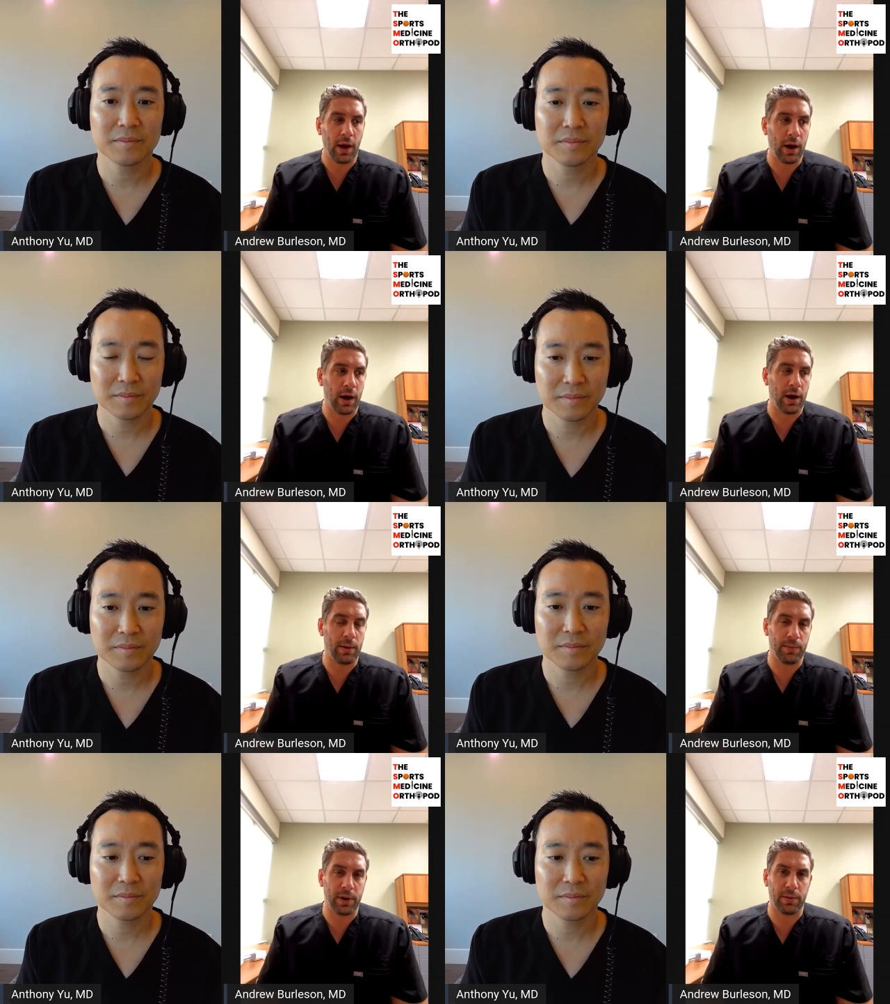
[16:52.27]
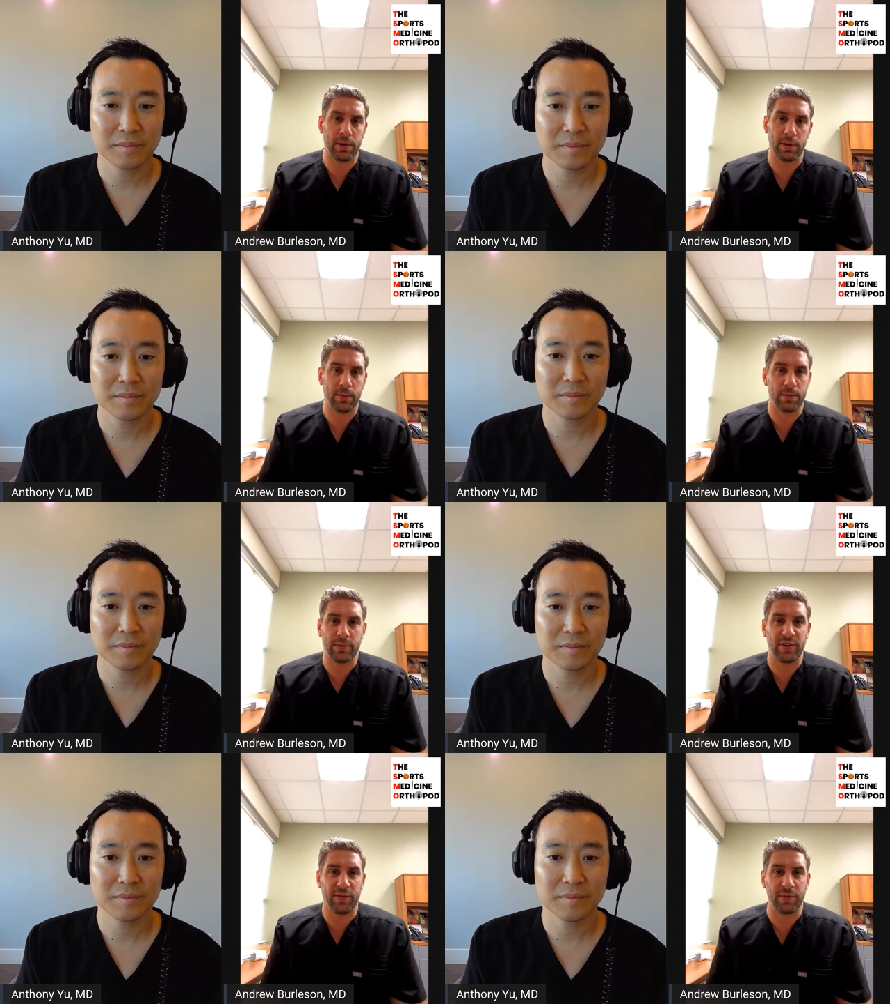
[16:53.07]
Speaker 1: Um, but a
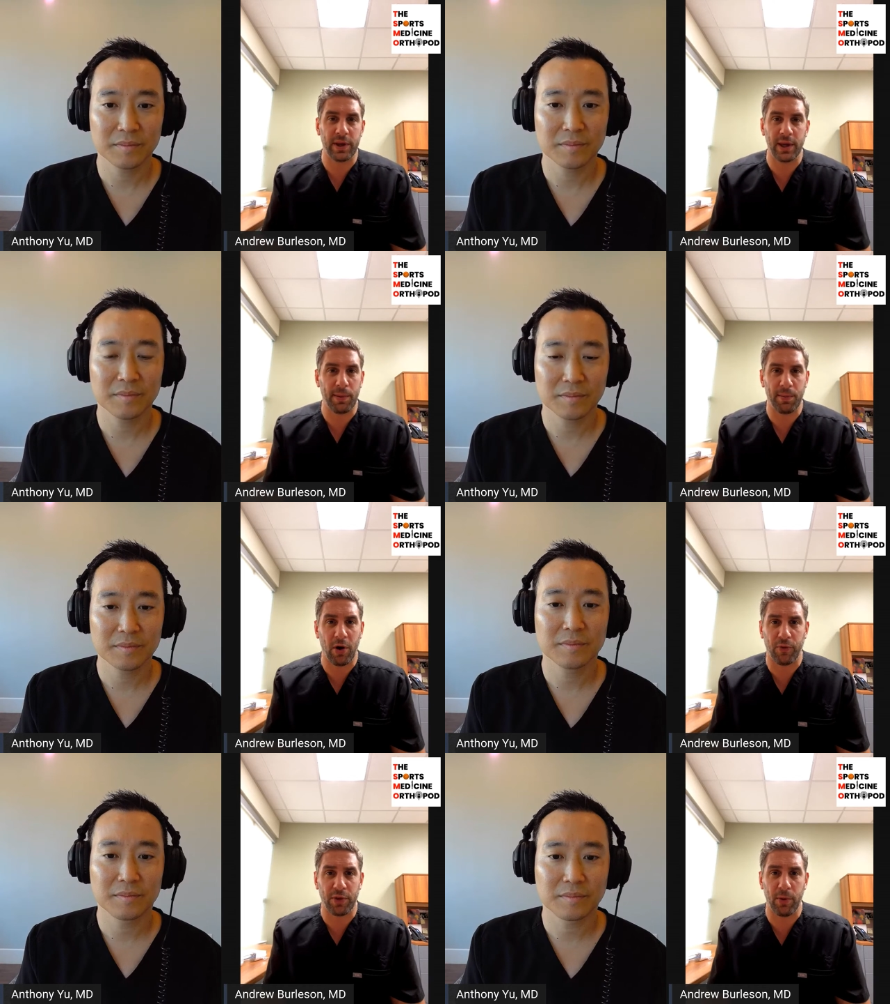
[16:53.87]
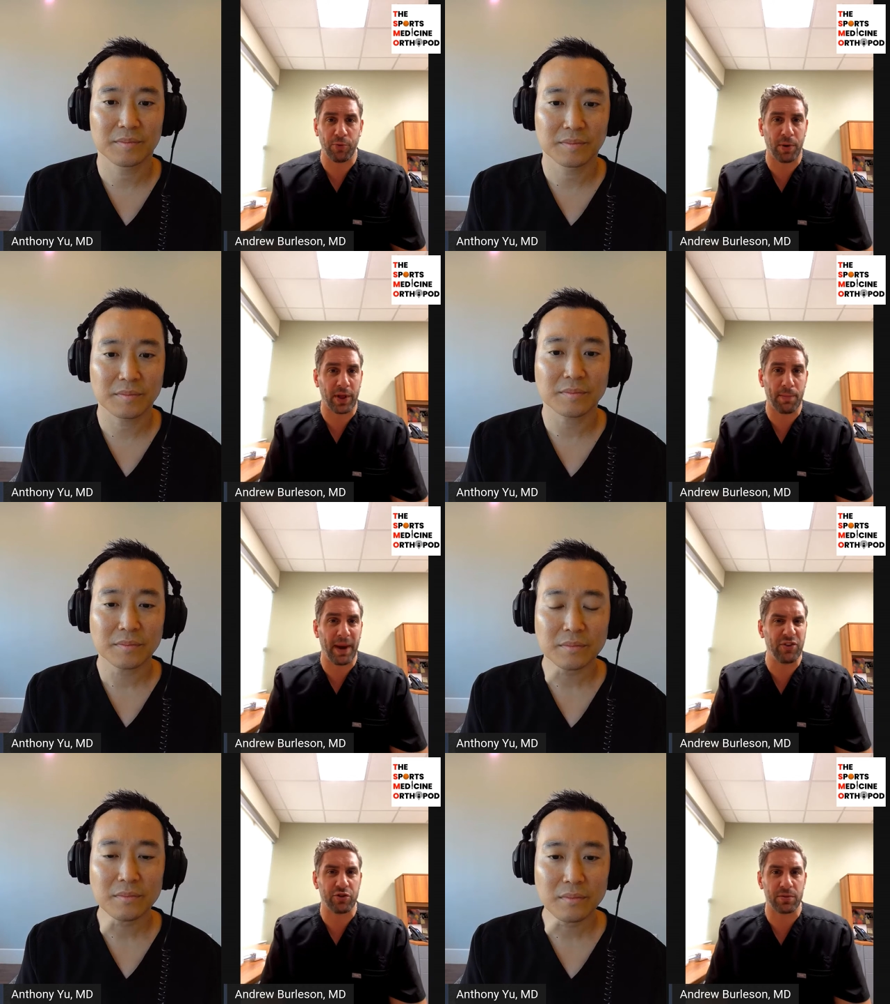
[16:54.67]
stiff knee, I mean, but for the most part, like
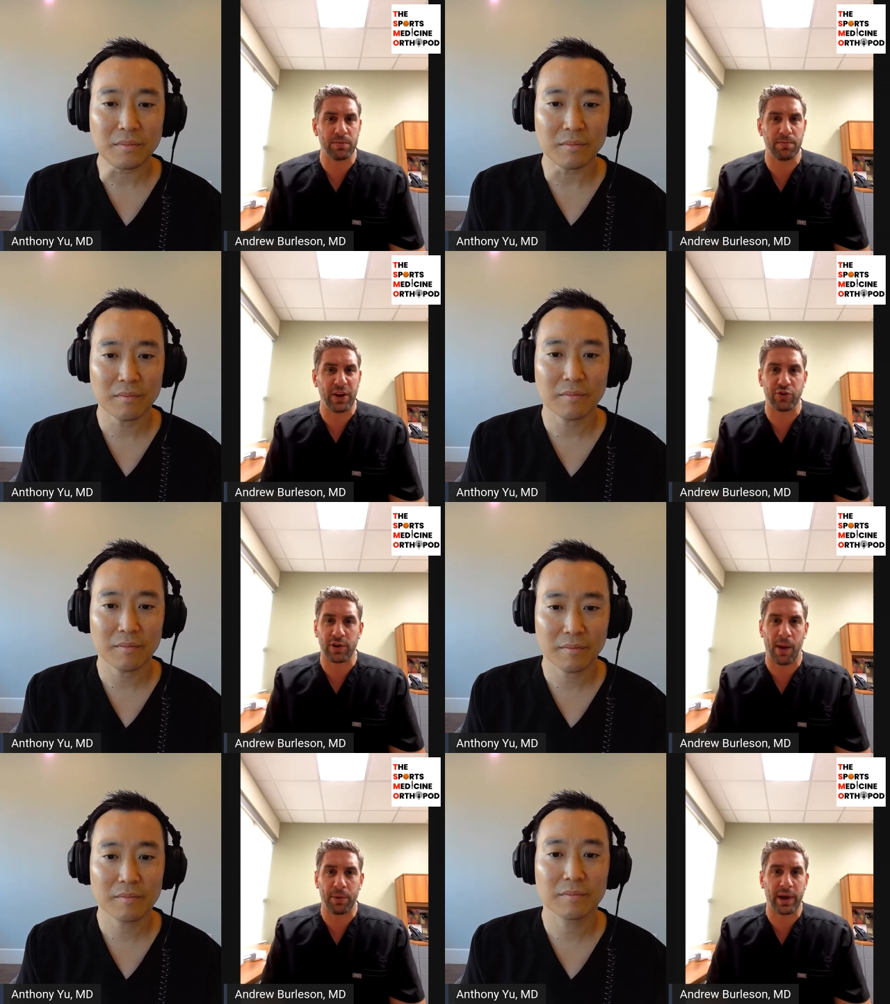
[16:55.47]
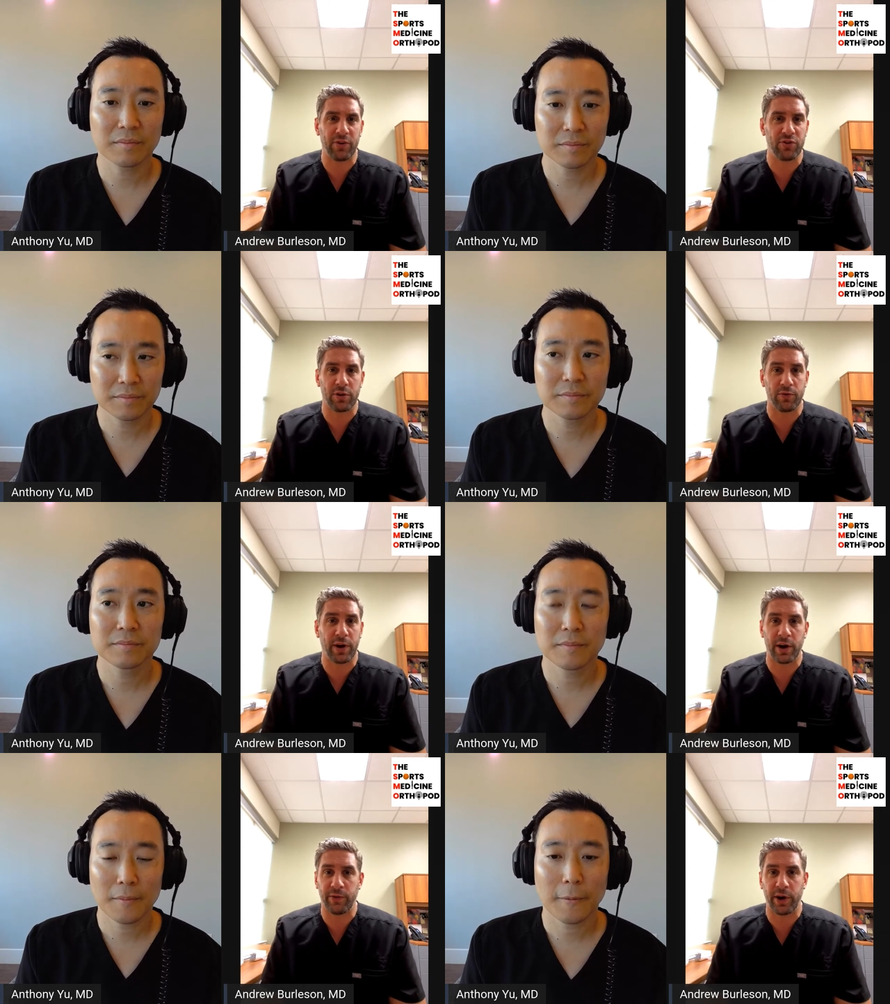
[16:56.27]
major major complications are
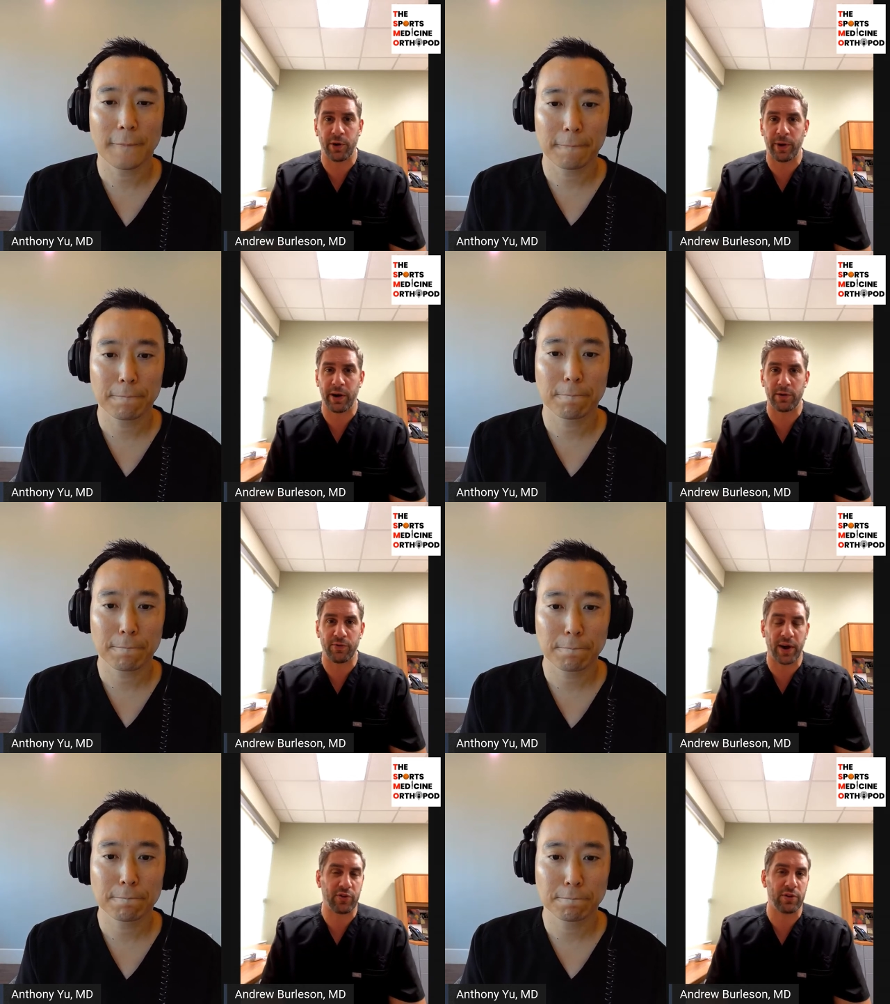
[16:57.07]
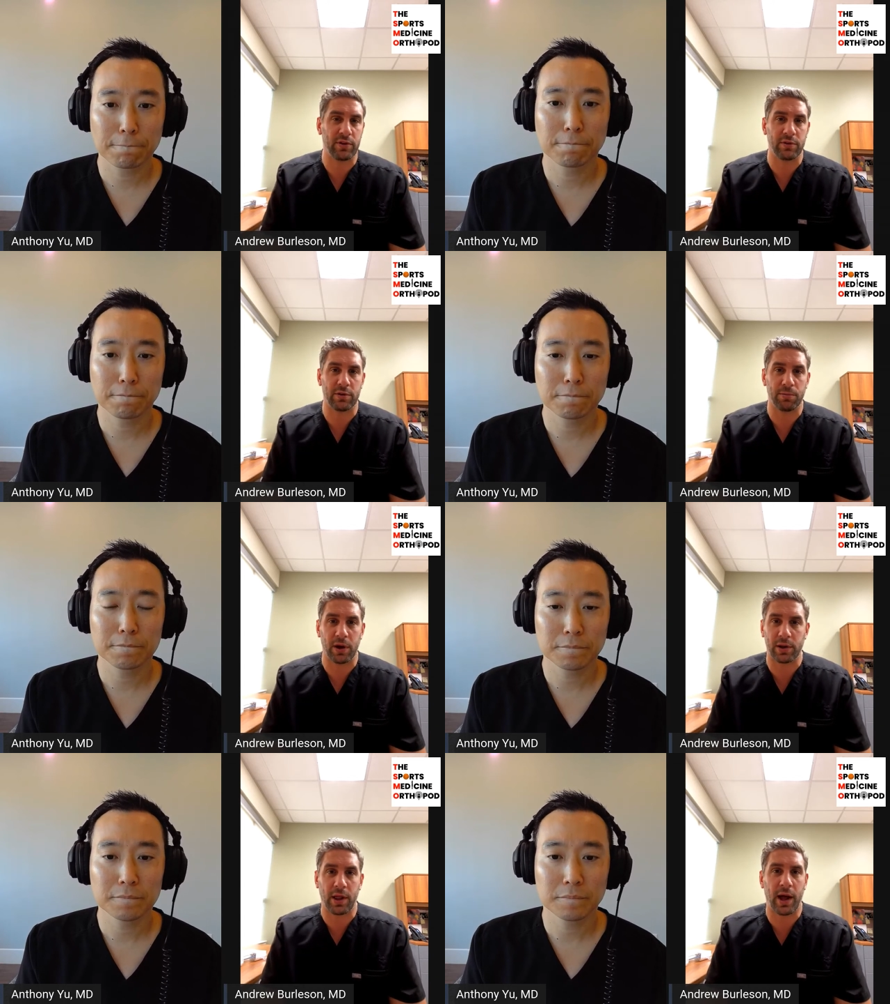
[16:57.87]
very very rare, infections or
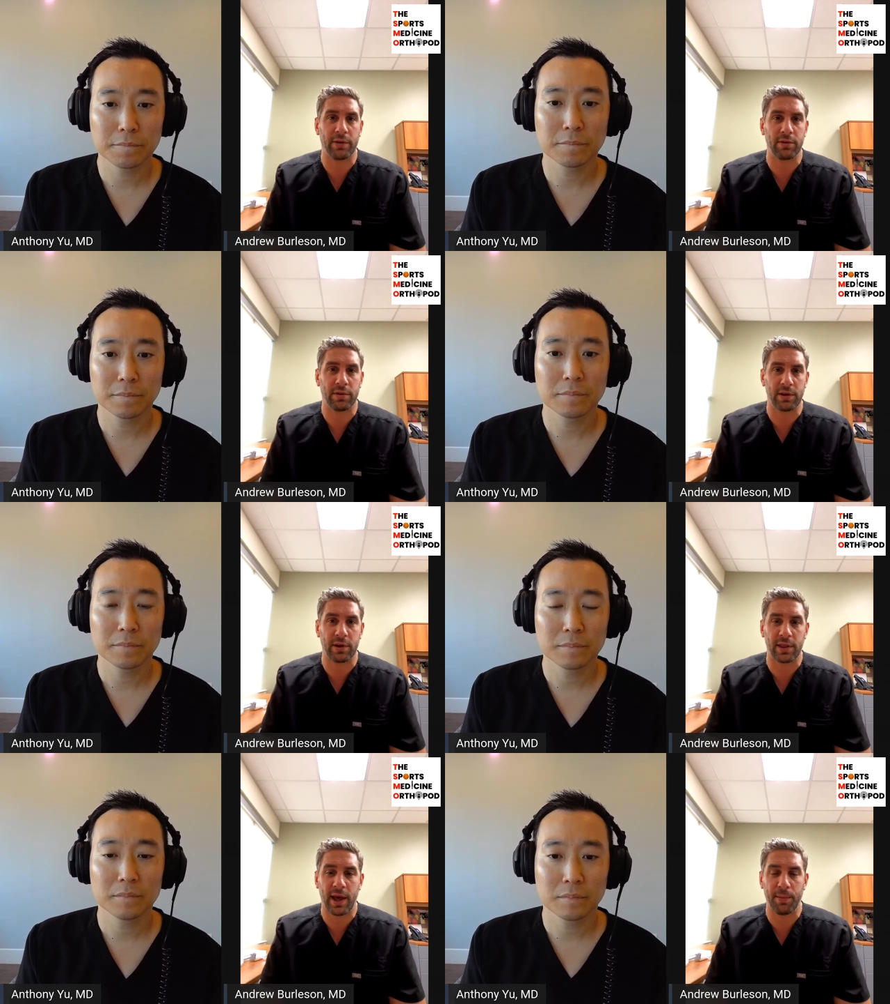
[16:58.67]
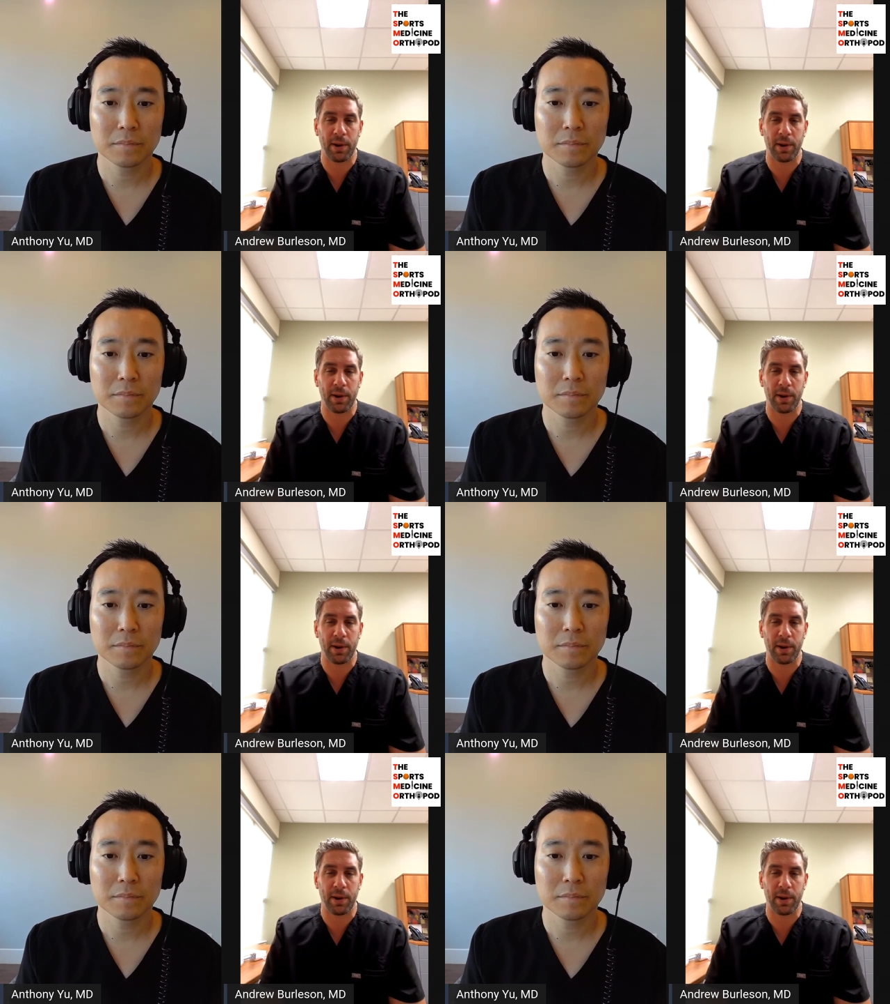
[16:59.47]
blood clots and things like that.